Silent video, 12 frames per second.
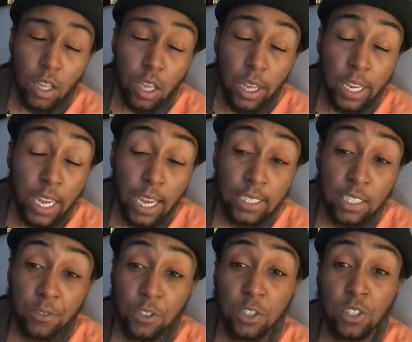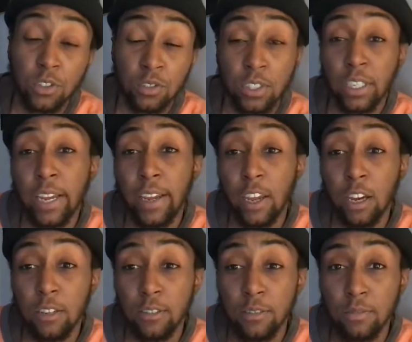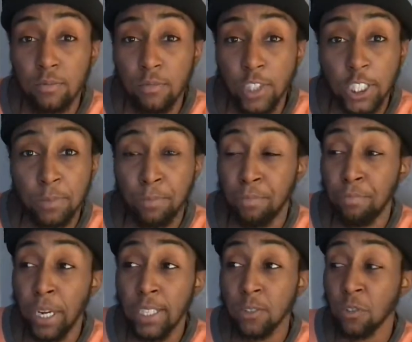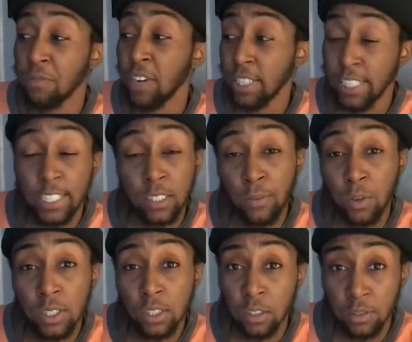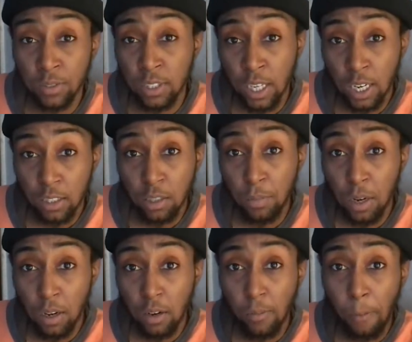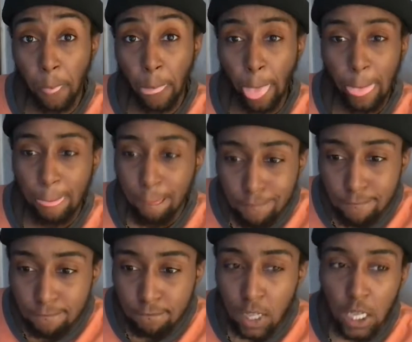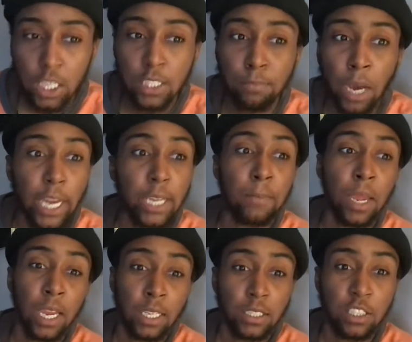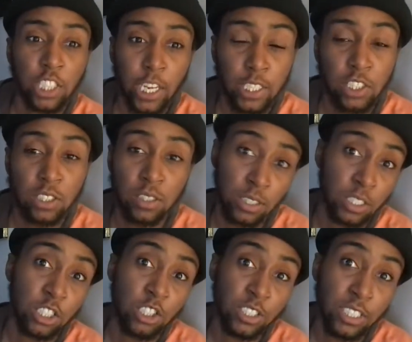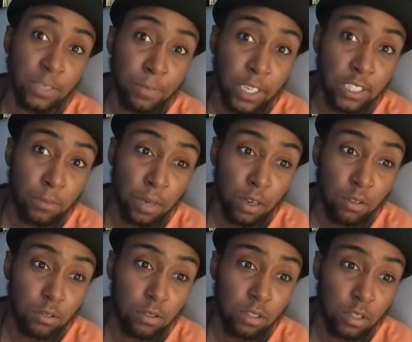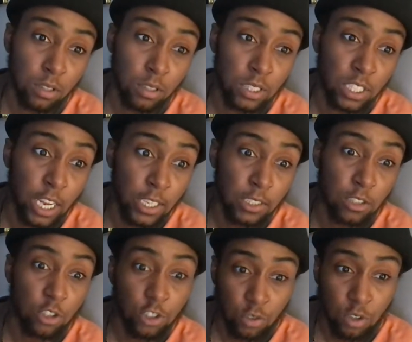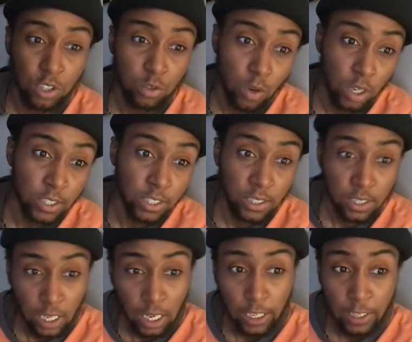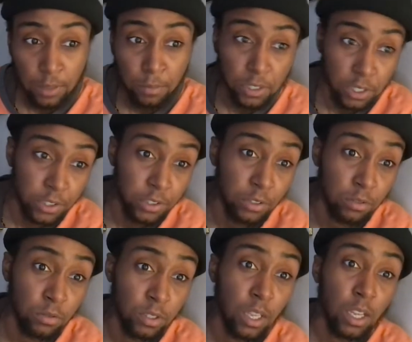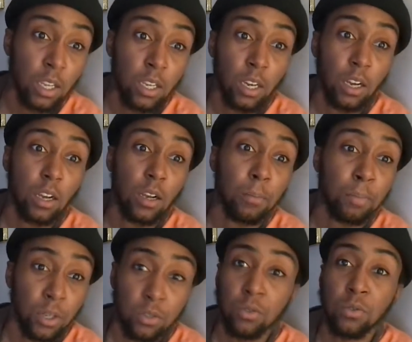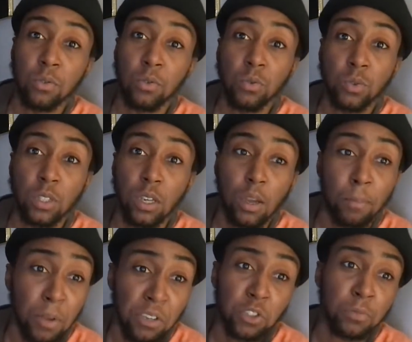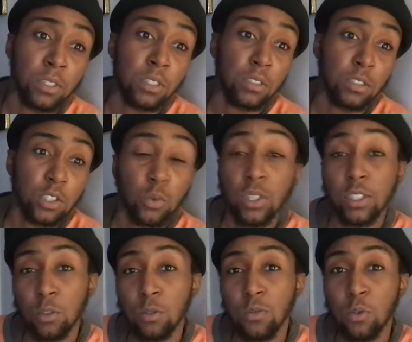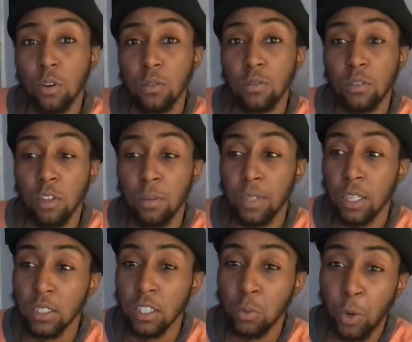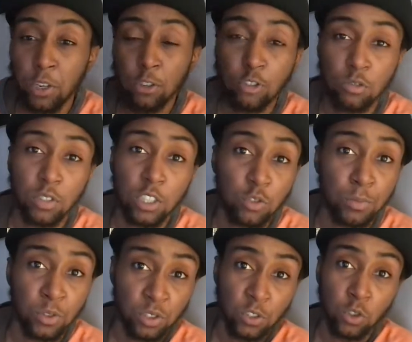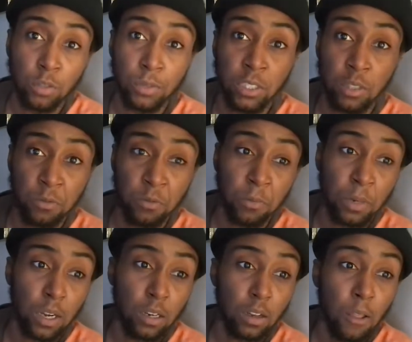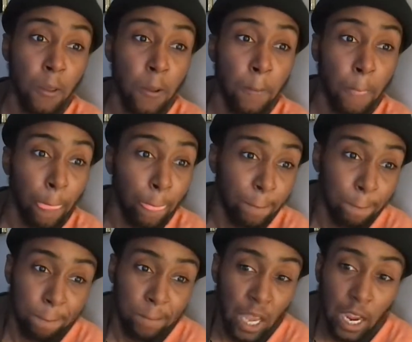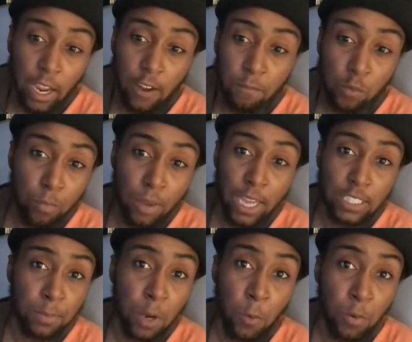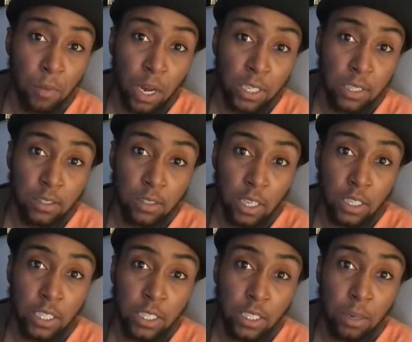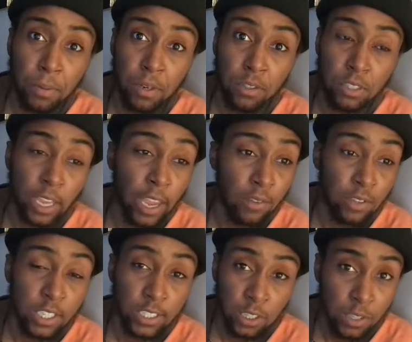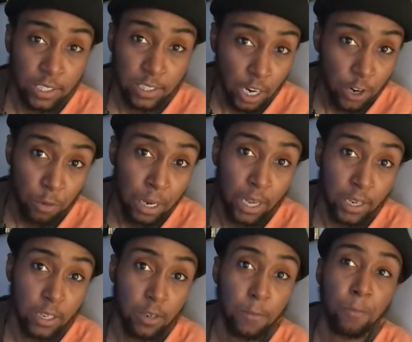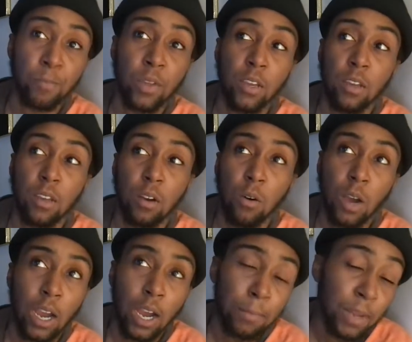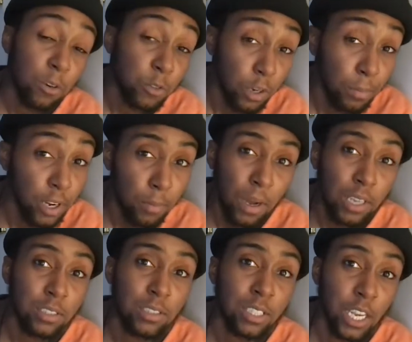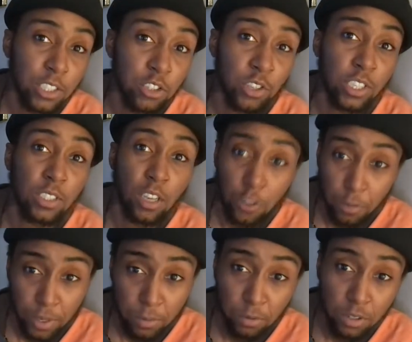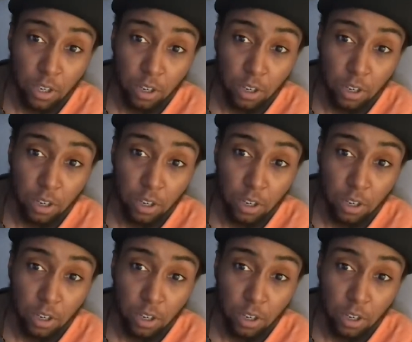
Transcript: he has different concerns than I have, just based on the fact that his foot is a different size than mine. His body mass changes the decisions he makes about the skates, construction, quality, design, materials, uh, buckles, measurement, so on and so forth. You know, because his weight dis- distribution is going to be different from mine. I have more mass in my upper body than he appears to have in his entire body. I'm not going to compare my skate journey to other people's